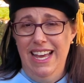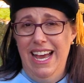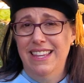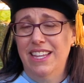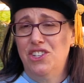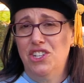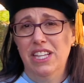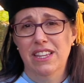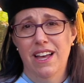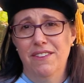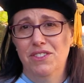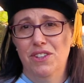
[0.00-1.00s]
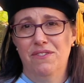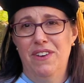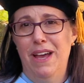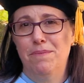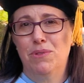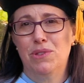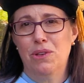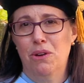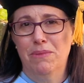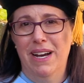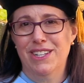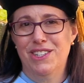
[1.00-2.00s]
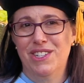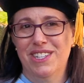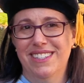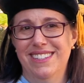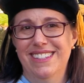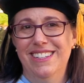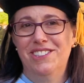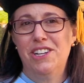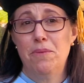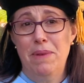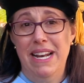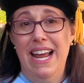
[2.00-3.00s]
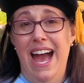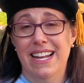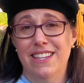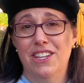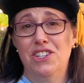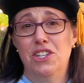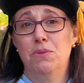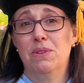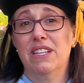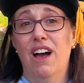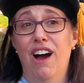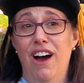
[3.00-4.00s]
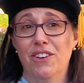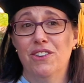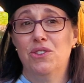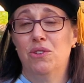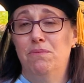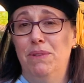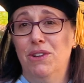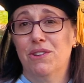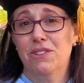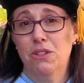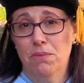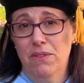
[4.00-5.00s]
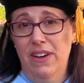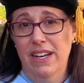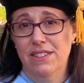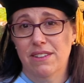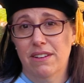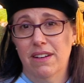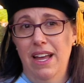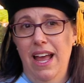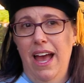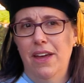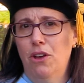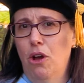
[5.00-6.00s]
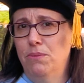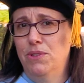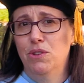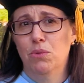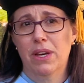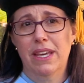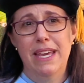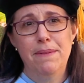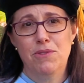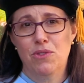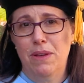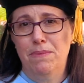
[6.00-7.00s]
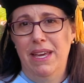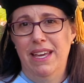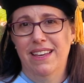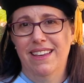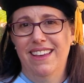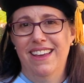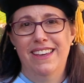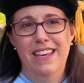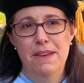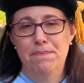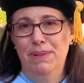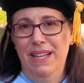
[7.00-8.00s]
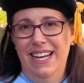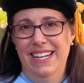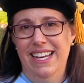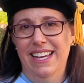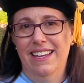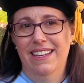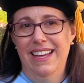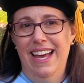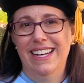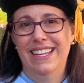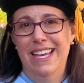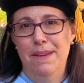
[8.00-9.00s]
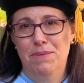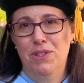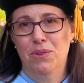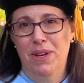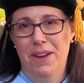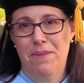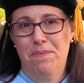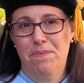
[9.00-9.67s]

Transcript: and that she loves your vibe so much. Charmaine added that she was honored to have been your supervisor and hopes you will keep dreaming, keep planning, and keep doing.